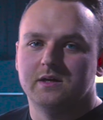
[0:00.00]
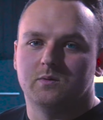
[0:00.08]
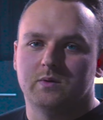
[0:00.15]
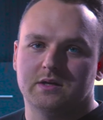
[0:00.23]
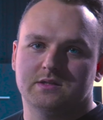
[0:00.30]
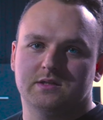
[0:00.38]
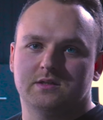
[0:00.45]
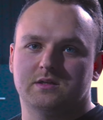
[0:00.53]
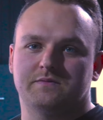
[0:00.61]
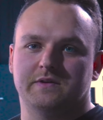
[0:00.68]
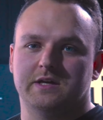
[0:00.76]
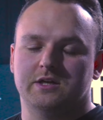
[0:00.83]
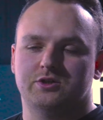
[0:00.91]
once this is
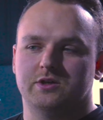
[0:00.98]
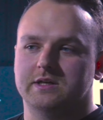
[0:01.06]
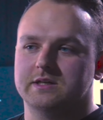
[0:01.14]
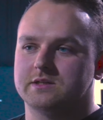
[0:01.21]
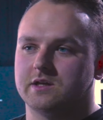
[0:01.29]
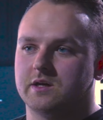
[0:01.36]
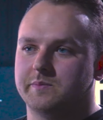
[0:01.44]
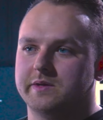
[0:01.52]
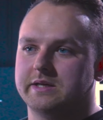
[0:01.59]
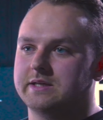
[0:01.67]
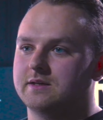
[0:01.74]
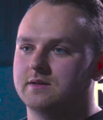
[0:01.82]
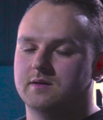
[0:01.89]
finished, is going to
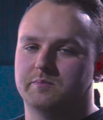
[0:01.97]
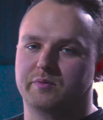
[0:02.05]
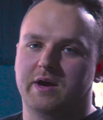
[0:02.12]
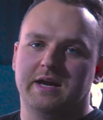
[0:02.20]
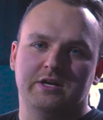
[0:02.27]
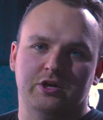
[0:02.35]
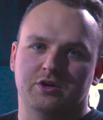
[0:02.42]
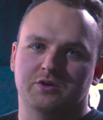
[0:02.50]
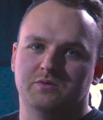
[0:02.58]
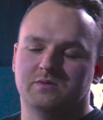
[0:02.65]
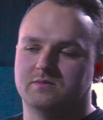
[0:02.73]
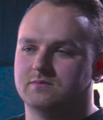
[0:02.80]
be brand new,